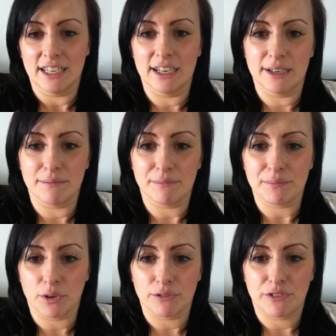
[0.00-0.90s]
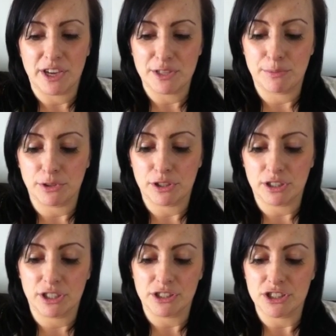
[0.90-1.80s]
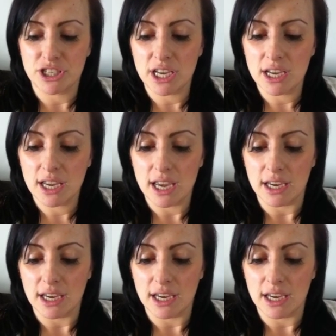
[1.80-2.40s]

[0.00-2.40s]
on Facebook, because she